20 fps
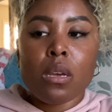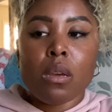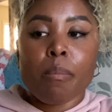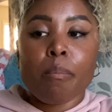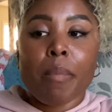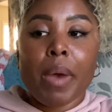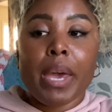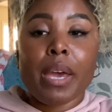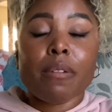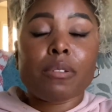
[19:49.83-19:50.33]

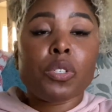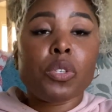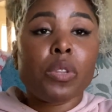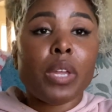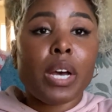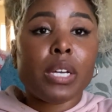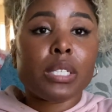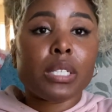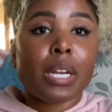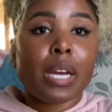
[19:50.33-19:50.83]
May of
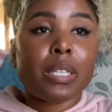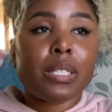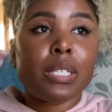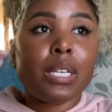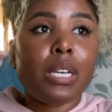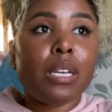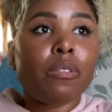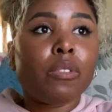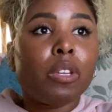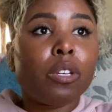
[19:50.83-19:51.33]

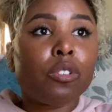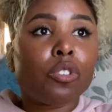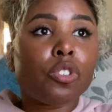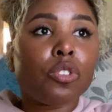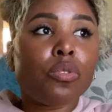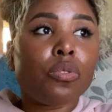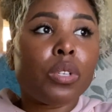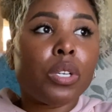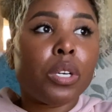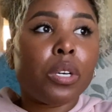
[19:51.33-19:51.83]
2019, then
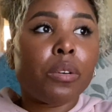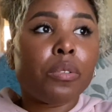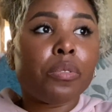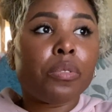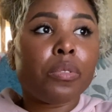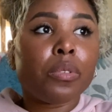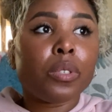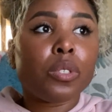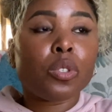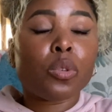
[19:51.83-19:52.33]
June of
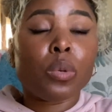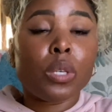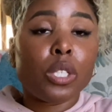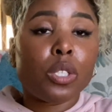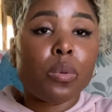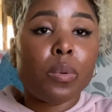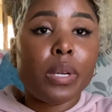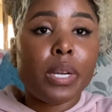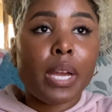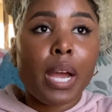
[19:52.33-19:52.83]

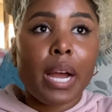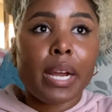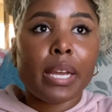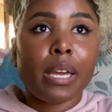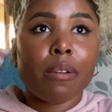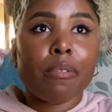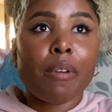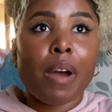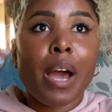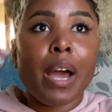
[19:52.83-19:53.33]
2020, I
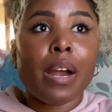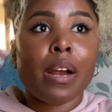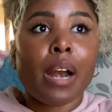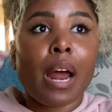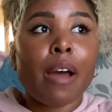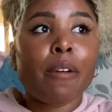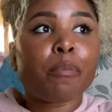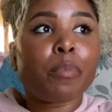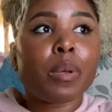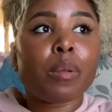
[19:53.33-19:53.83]
get fired.
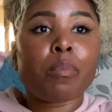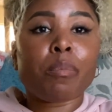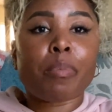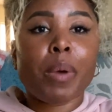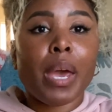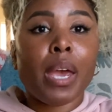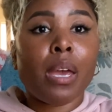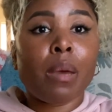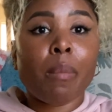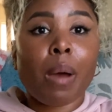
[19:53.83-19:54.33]
I've been
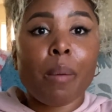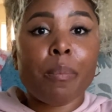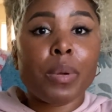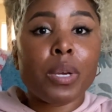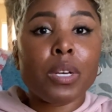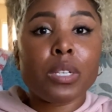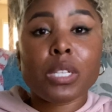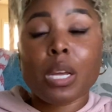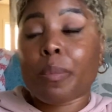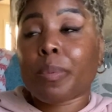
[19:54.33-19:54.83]
paying my
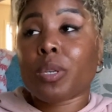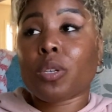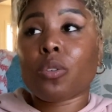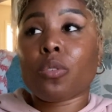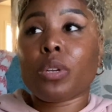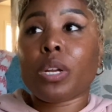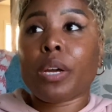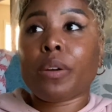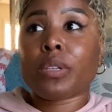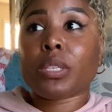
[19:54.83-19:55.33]
bills. I've been
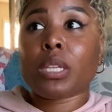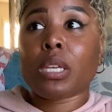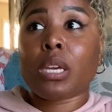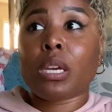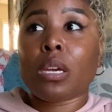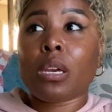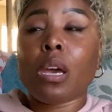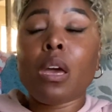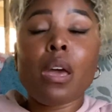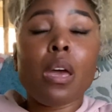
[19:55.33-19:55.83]
doing
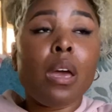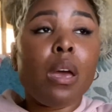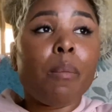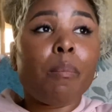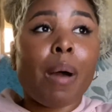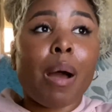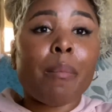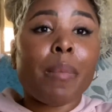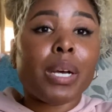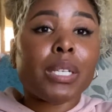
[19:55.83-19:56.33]
everything
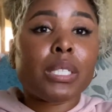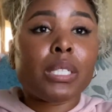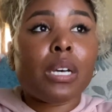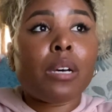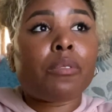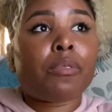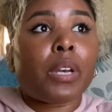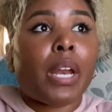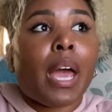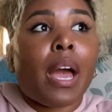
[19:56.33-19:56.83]
by
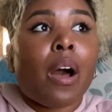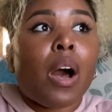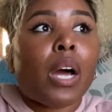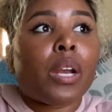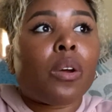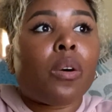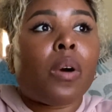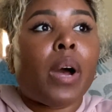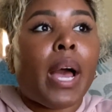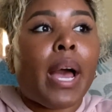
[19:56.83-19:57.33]
myself. Now I
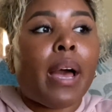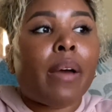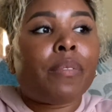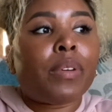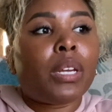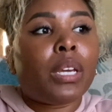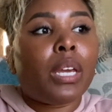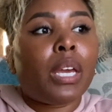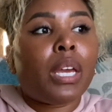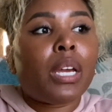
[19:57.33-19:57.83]
don't have
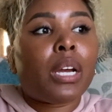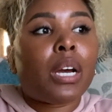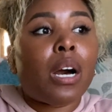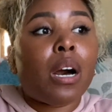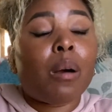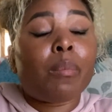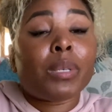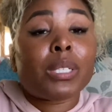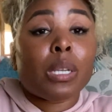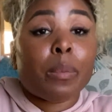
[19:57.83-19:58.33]
any
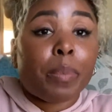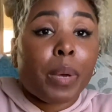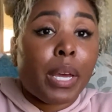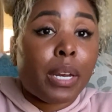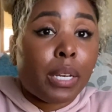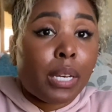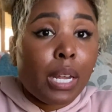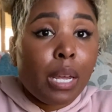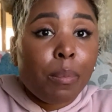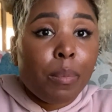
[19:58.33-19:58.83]
income. It's a
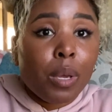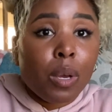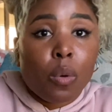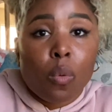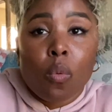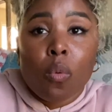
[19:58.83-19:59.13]
pandemic.